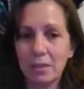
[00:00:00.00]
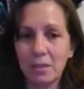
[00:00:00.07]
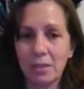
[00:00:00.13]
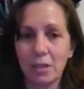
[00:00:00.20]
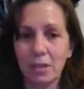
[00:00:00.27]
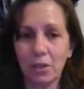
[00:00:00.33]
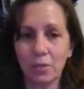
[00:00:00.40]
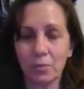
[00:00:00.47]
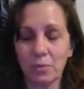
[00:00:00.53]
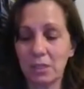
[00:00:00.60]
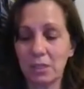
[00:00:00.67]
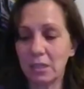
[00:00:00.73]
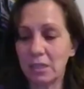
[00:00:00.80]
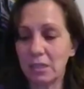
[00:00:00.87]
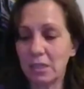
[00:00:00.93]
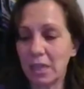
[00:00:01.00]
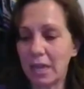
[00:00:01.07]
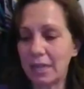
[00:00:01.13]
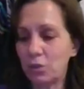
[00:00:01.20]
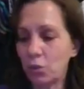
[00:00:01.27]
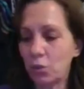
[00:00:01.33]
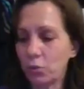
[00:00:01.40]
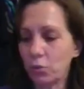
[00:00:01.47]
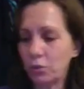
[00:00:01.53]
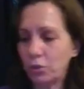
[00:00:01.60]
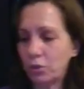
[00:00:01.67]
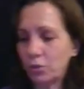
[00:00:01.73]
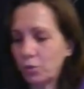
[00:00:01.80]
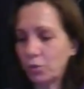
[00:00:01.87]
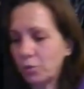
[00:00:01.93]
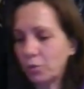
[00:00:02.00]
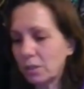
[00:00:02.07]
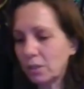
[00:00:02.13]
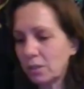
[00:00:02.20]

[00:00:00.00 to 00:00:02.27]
So since I told you